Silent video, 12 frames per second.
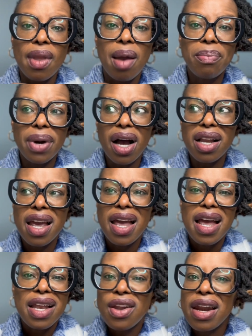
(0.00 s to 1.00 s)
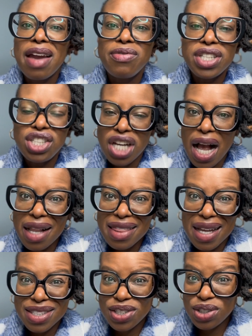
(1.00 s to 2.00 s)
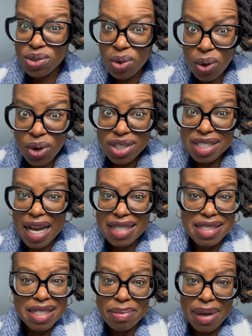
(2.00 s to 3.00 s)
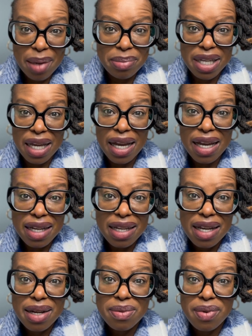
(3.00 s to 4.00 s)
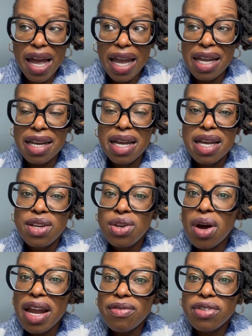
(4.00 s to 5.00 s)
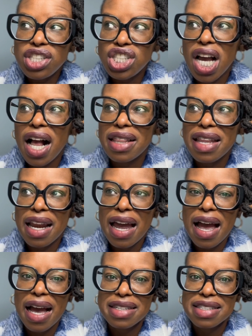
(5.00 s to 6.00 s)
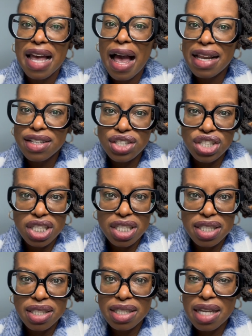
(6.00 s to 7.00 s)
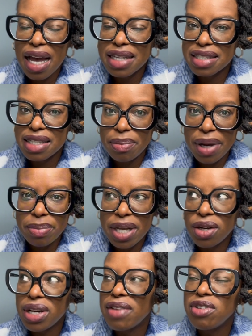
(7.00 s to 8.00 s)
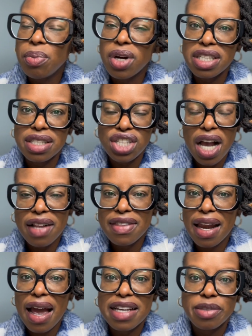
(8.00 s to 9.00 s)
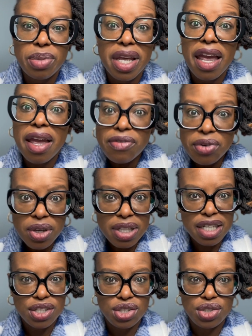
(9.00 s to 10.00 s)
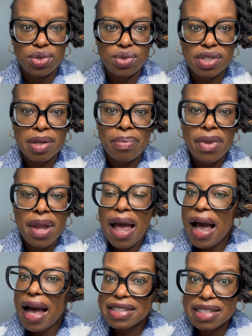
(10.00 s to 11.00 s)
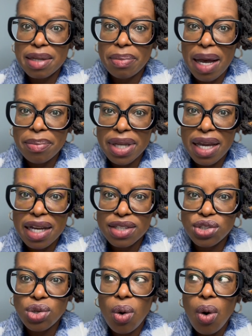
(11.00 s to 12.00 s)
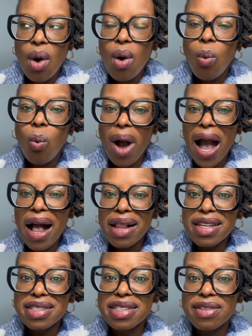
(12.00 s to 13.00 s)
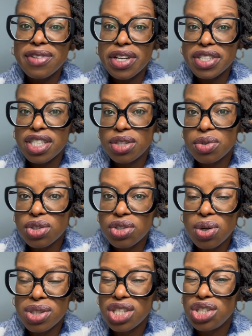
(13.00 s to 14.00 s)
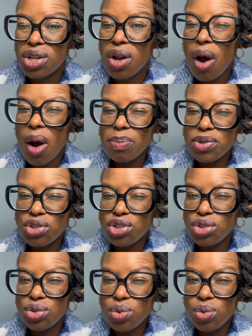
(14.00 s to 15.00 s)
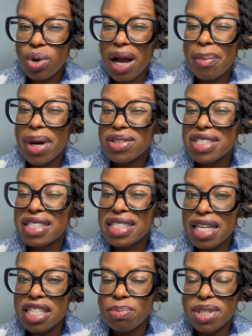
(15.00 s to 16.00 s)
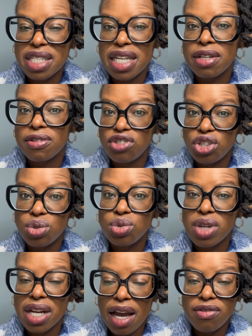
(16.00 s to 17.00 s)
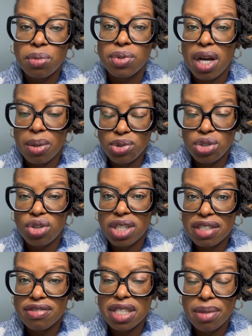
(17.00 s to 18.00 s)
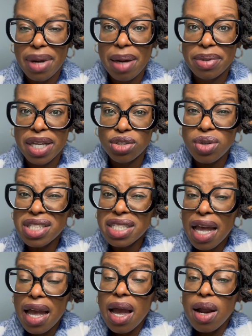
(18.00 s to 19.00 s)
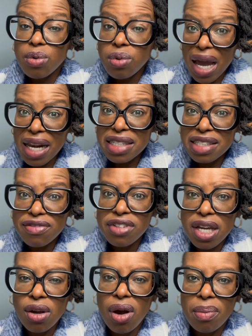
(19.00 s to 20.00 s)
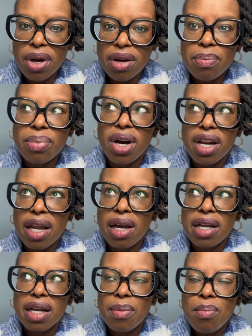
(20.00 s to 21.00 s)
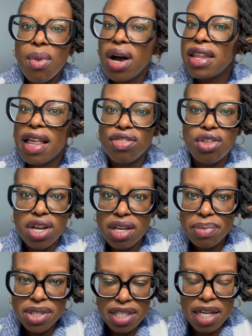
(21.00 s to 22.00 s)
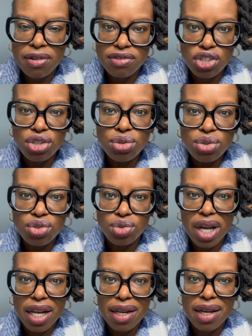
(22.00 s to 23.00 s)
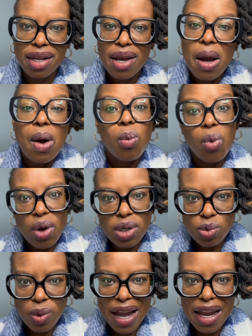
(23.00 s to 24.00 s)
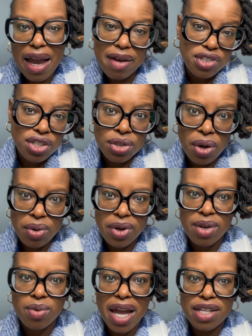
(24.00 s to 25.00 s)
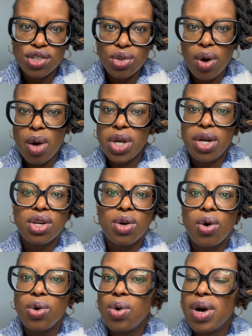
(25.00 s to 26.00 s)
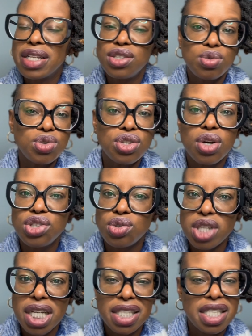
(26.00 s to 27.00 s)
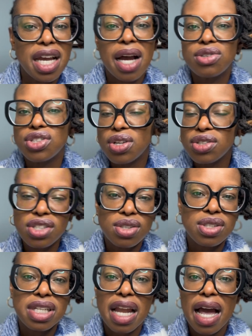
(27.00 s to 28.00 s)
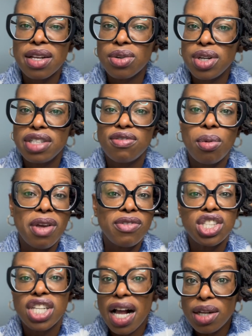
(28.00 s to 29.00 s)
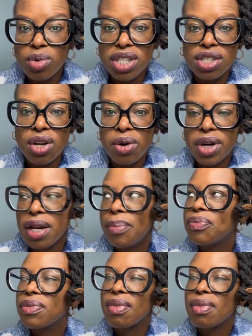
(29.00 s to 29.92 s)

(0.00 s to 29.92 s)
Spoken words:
But not every child that snores has sleep apnea, right? Not every child that has allergies has sleep apnea. Not every child that has behavioral issues has sleep apnea. So while this is a very serious condition, up to about 6% of children have obstructive sleep apnea. So it's relatively common, but more than 30% of children worldwide have snoring, right? So are we going to go and do surgery and take out tonsils and adenoids from every child with snoring?